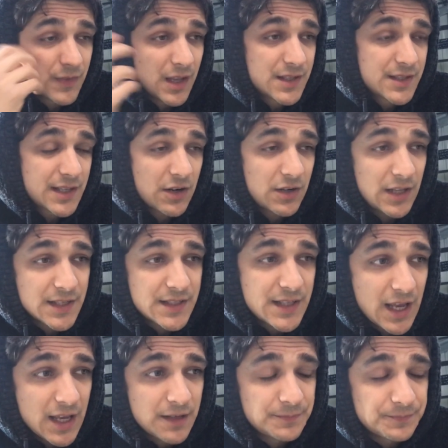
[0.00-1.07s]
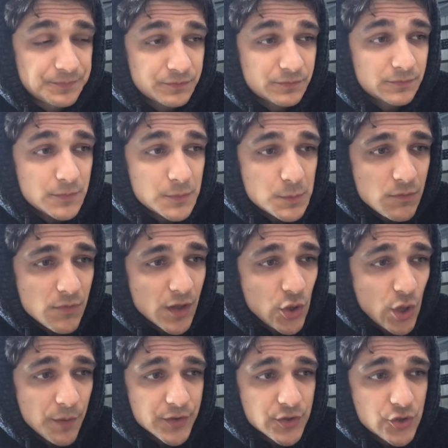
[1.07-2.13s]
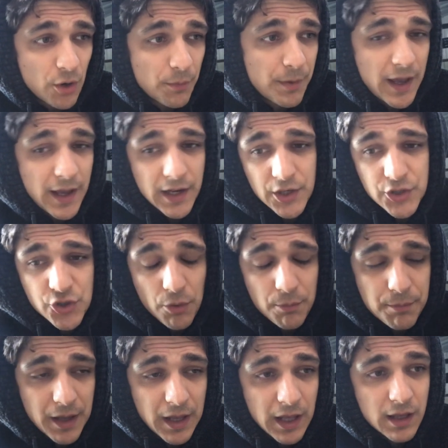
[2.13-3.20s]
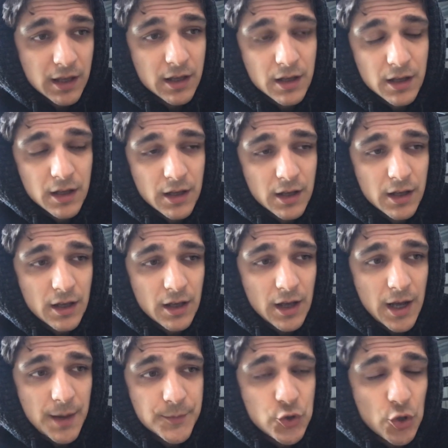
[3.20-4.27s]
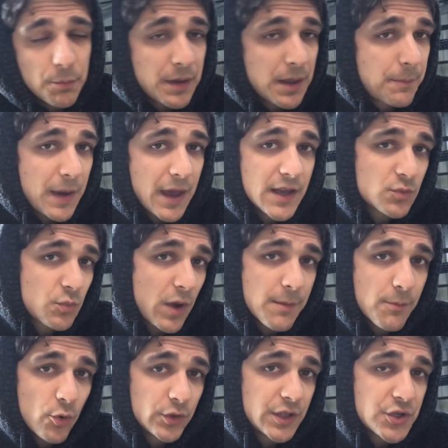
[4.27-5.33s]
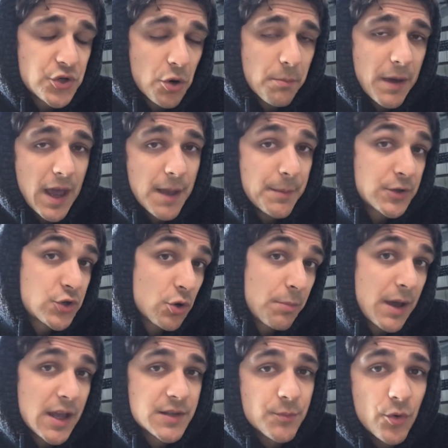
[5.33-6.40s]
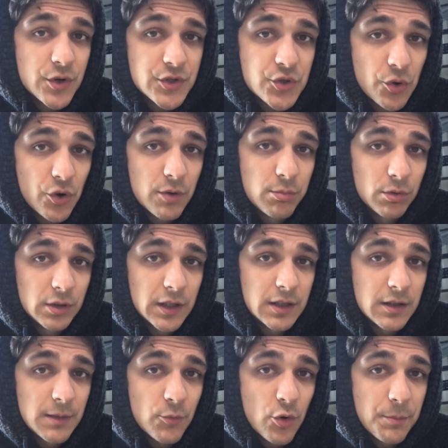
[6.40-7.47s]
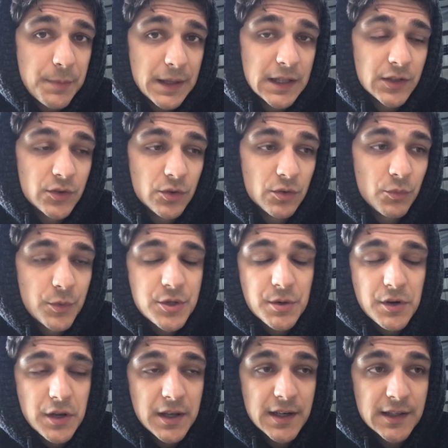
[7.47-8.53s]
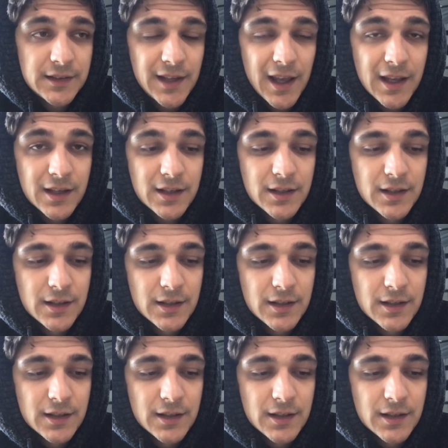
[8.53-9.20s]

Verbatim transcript: it's kind of like saying you have a job A and a job B. Um, job B pays way more than job A, but job A is more enjoyable and, and more appealing to you. Which one are you going to take?